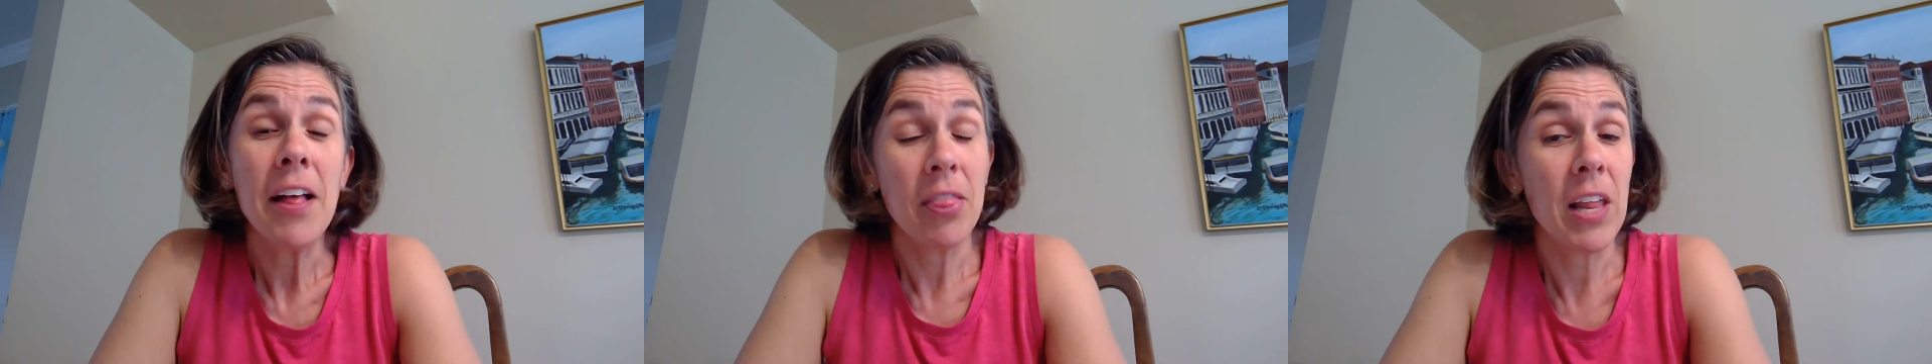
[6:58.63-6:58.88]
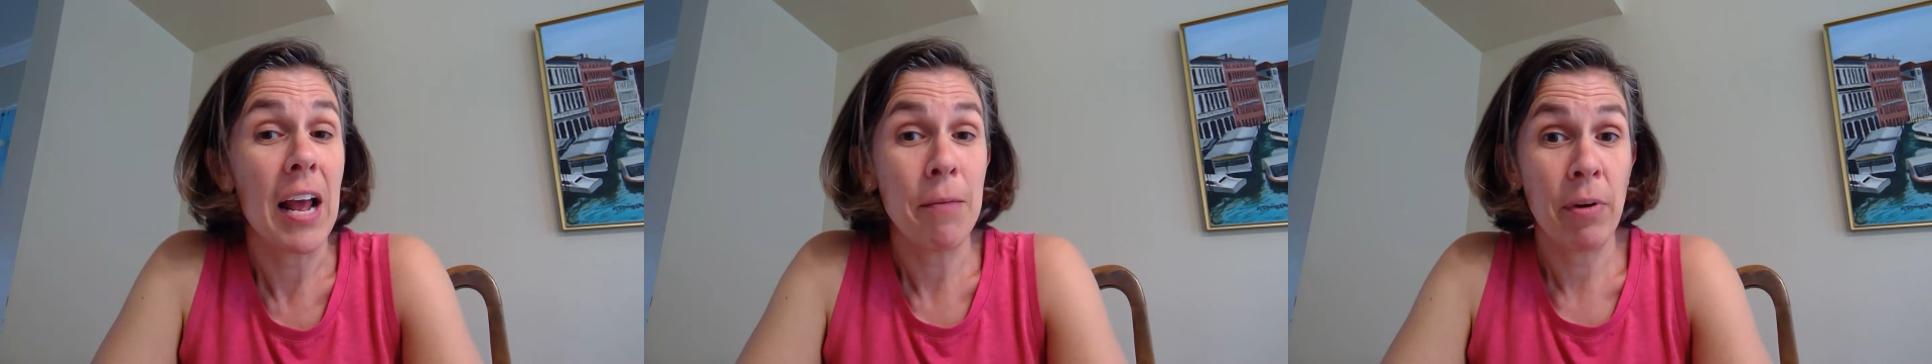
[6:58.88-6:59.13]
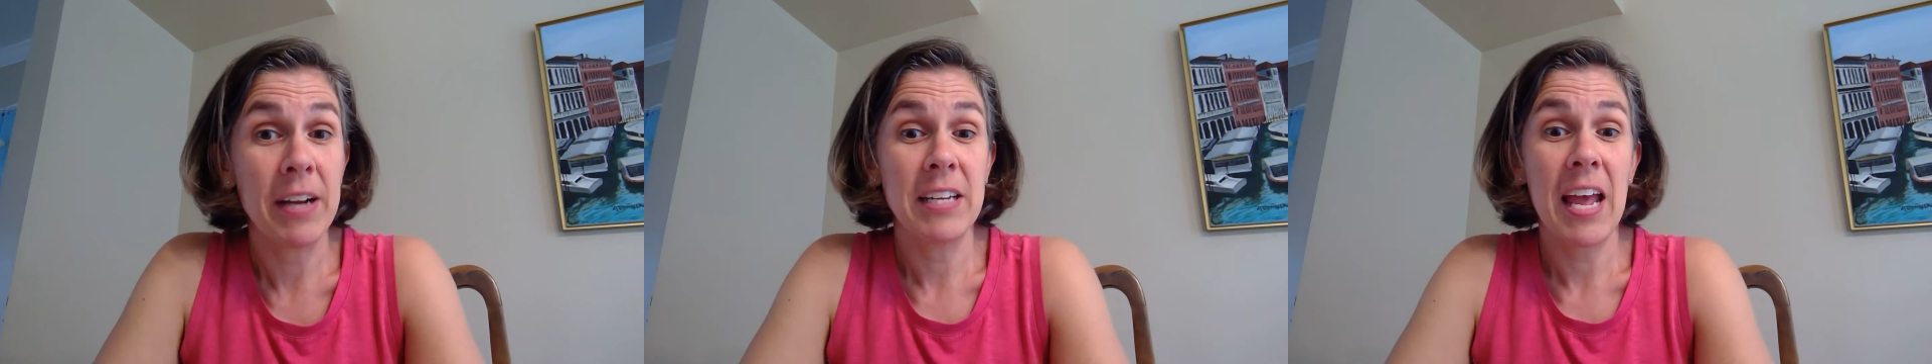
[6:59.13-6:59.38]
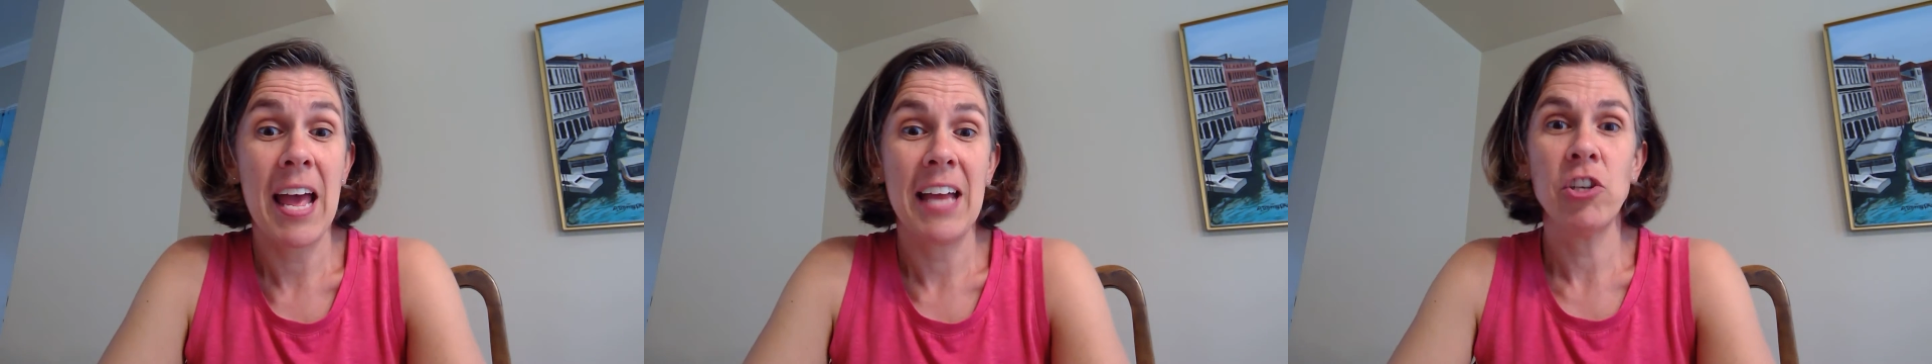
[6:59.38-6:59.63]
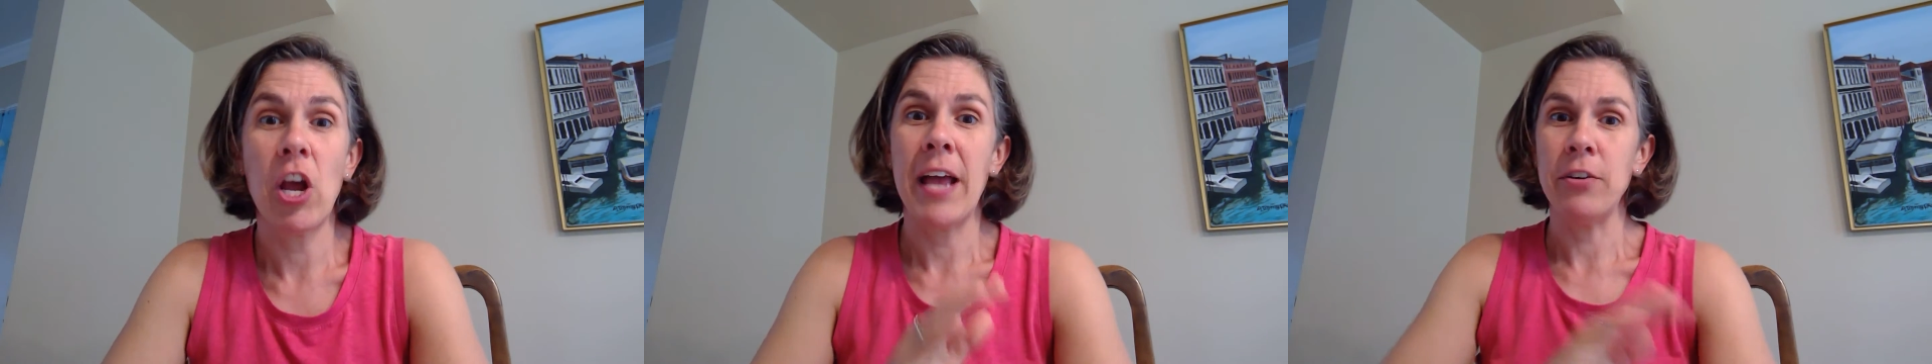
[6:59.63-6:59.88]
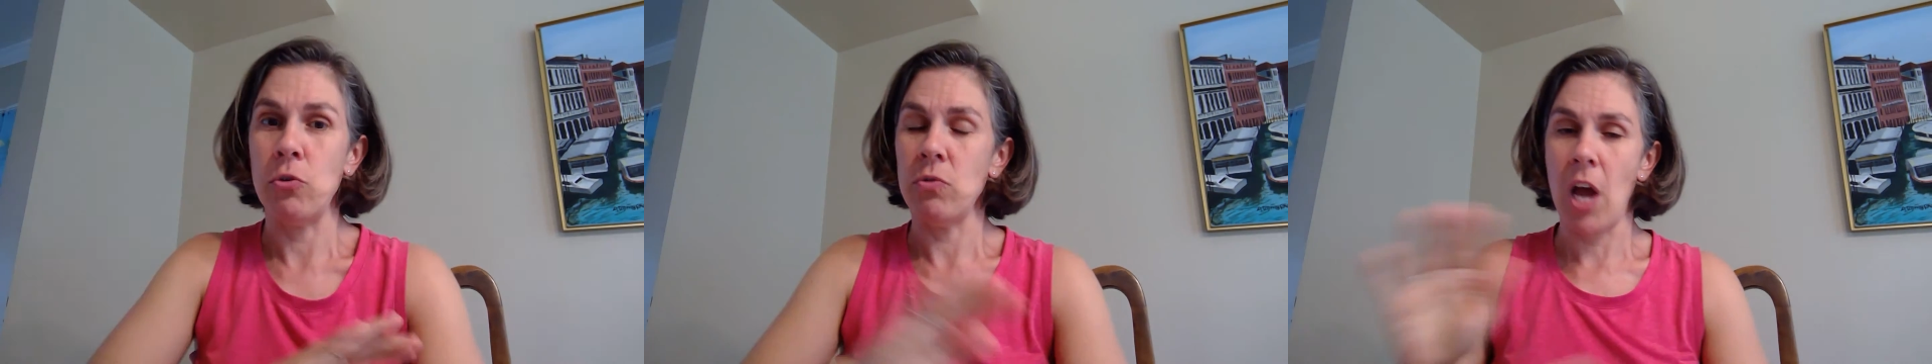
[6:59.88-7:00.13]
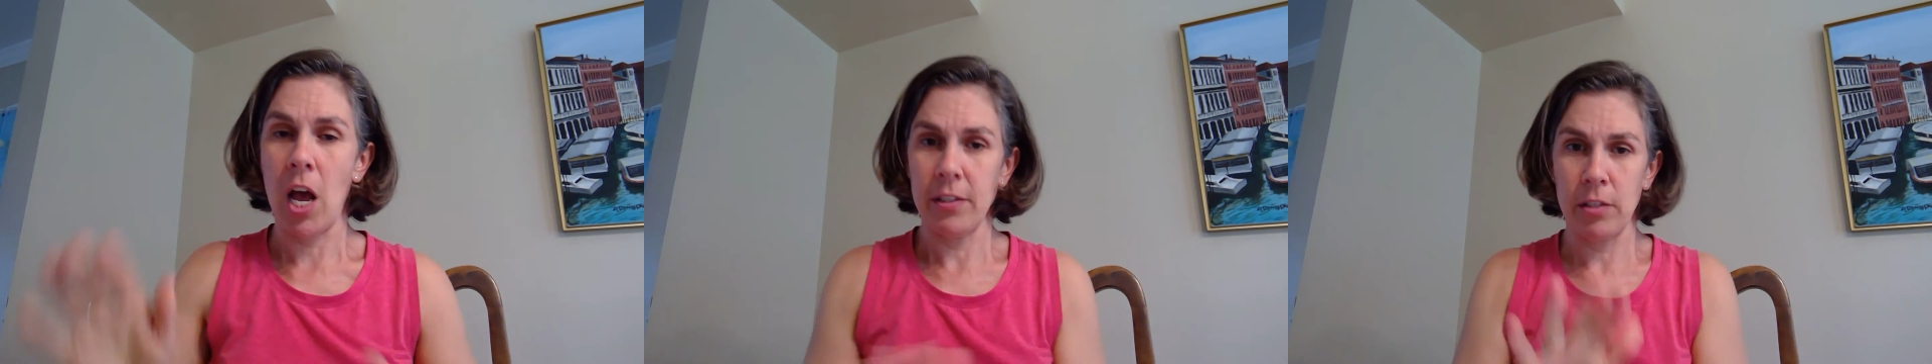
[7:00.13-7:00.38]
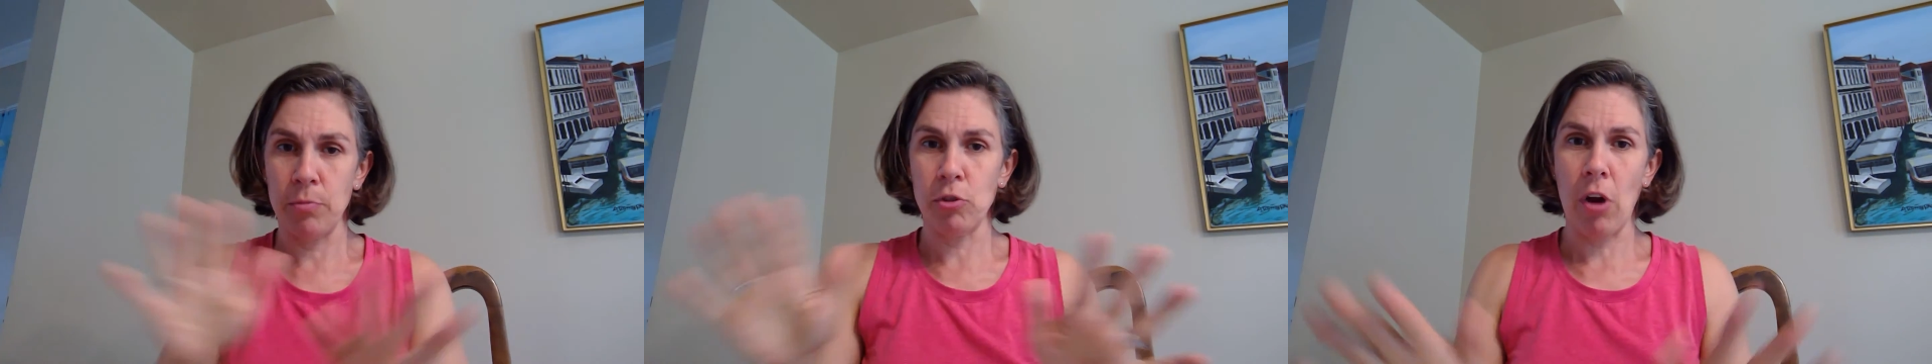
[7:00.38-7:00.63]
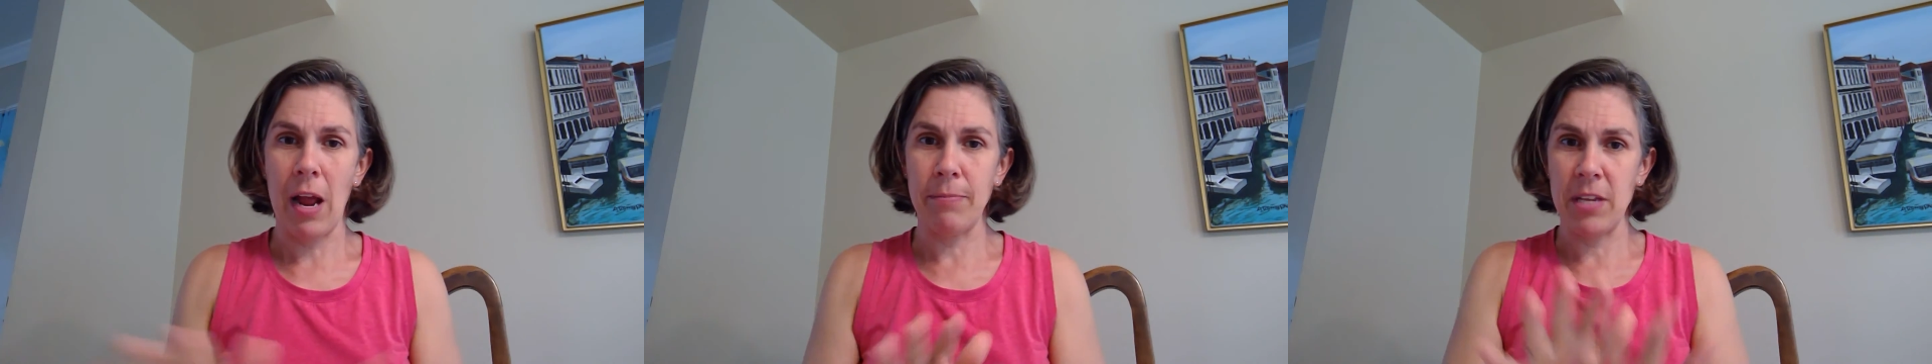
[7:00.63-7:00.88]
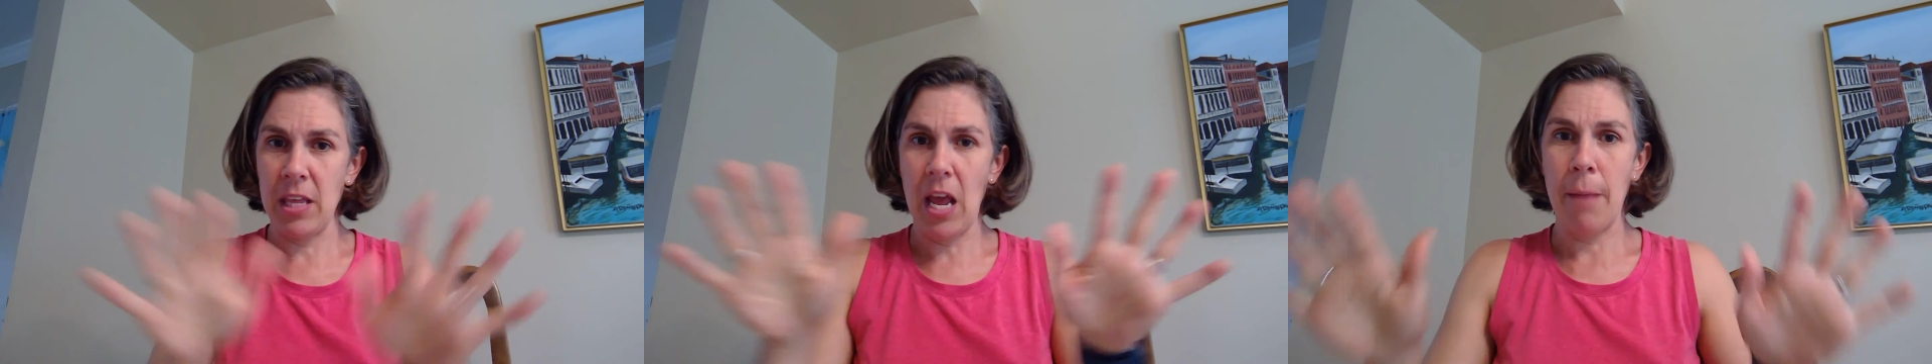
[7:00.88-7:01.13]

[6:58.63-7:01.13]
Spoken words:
that I bring to Edge, I do not subscribe to the